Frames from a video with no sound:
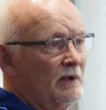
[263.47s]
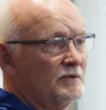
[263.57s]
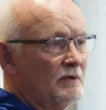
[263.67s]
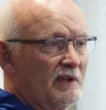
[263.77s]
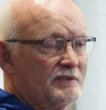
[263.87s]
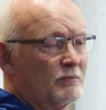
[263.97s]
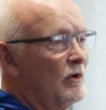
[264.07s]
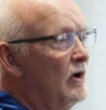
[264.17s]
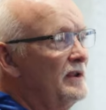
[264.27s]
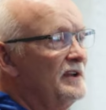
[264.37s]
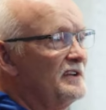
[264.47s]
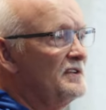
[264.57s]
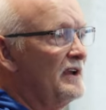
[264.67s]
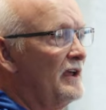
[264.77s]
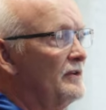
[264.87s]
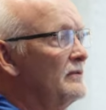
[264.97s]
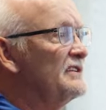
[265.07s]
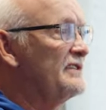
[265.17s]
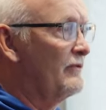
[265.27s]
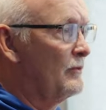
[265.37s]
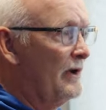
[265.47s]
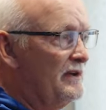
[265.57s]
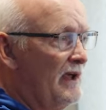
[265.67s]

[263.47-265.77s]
So we're all in this together. Let's have a great